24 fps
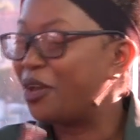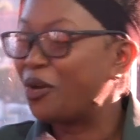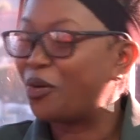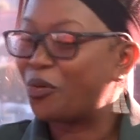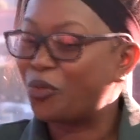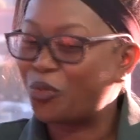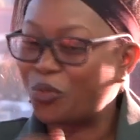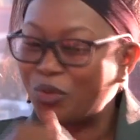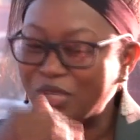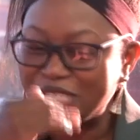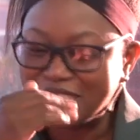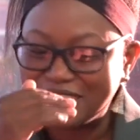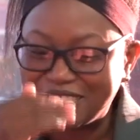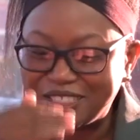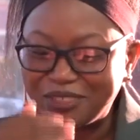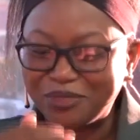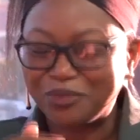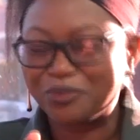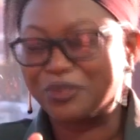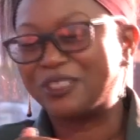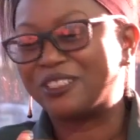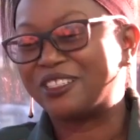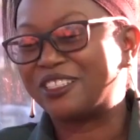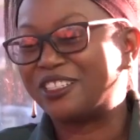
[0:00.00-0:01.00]
which
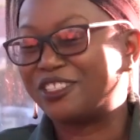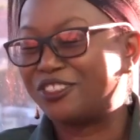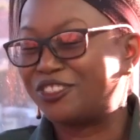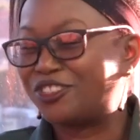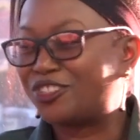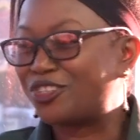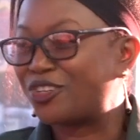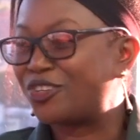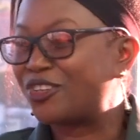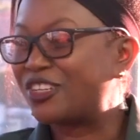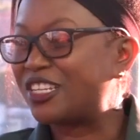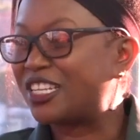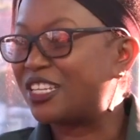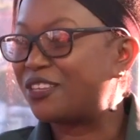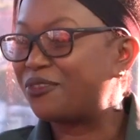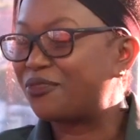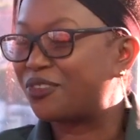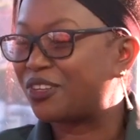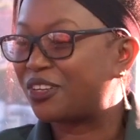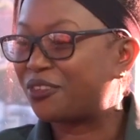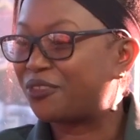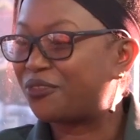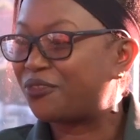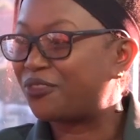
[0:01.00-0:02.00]
will in turn
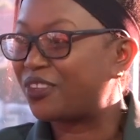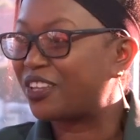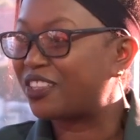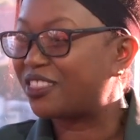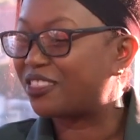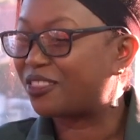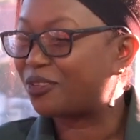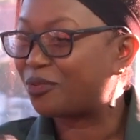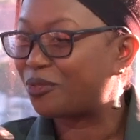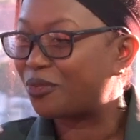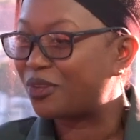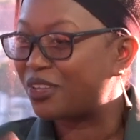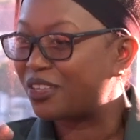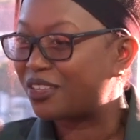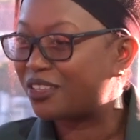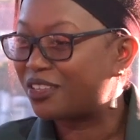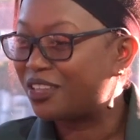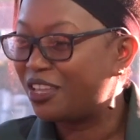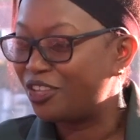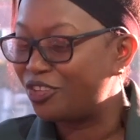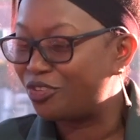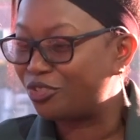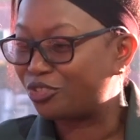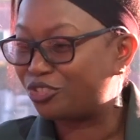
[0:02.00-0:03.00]
even affect the way
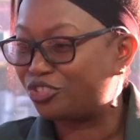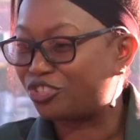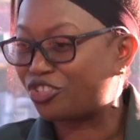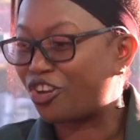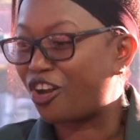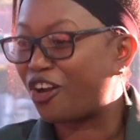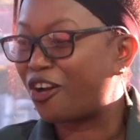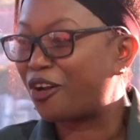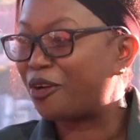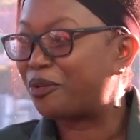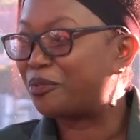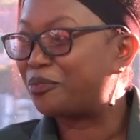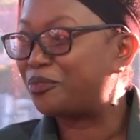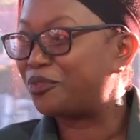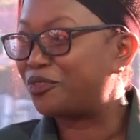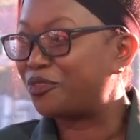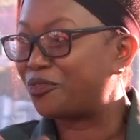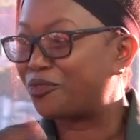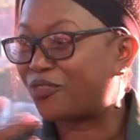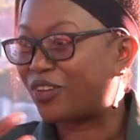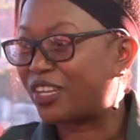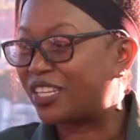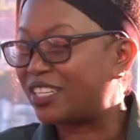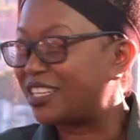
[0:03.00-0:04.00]
your job, your
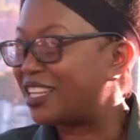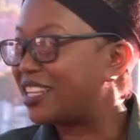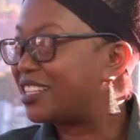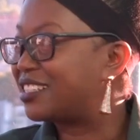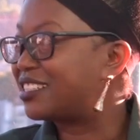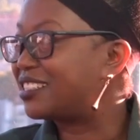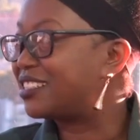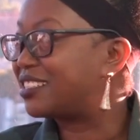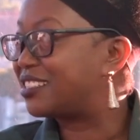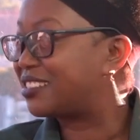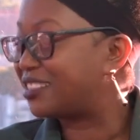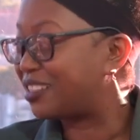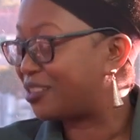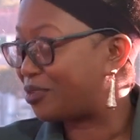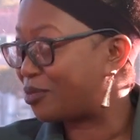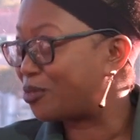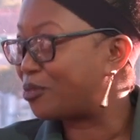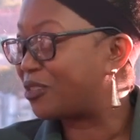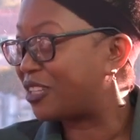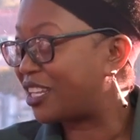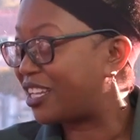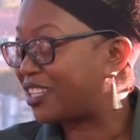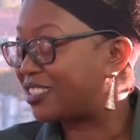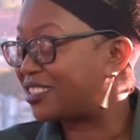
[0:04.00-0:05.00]
finances and
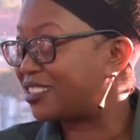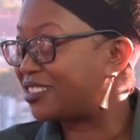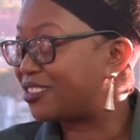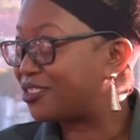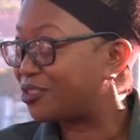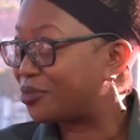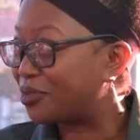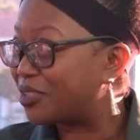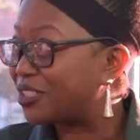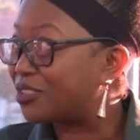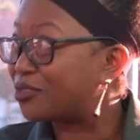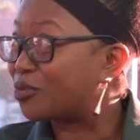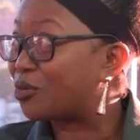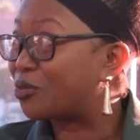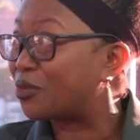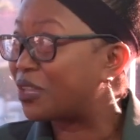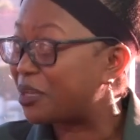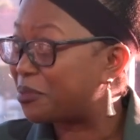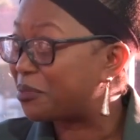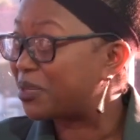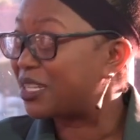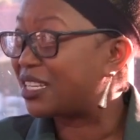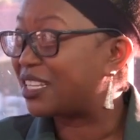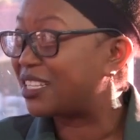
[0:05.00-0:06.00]
all that. So it all
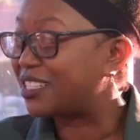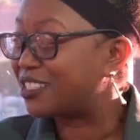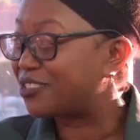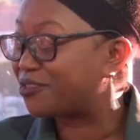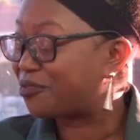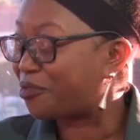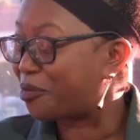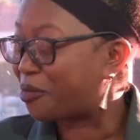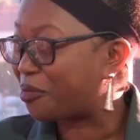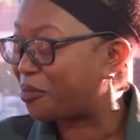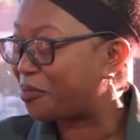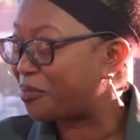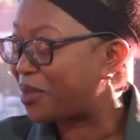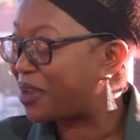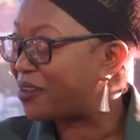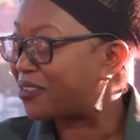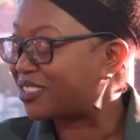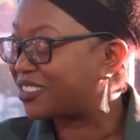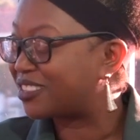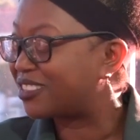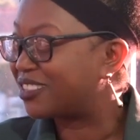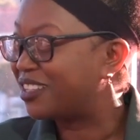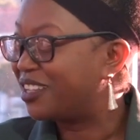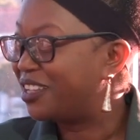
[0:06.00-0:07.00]
emanates from
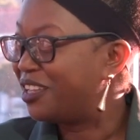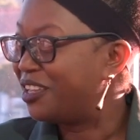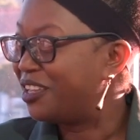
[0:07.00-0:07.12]
marriage.